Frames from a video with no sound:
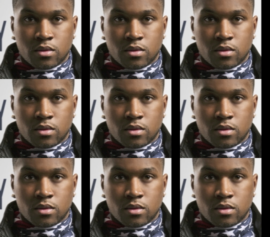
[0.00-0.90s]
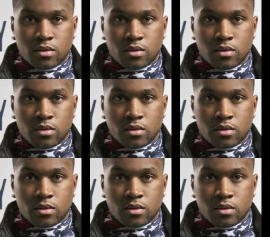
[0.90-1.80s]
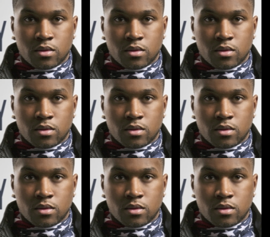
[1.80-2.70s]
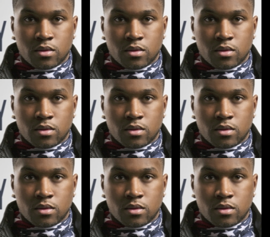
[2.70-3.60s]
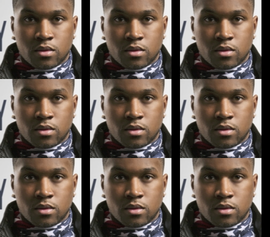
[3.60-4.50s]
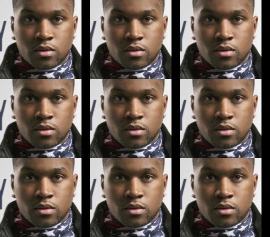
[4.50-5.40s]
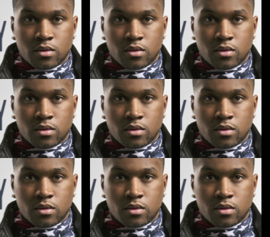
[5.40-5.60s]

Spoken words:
The face doesn't move, so there is nothing to read.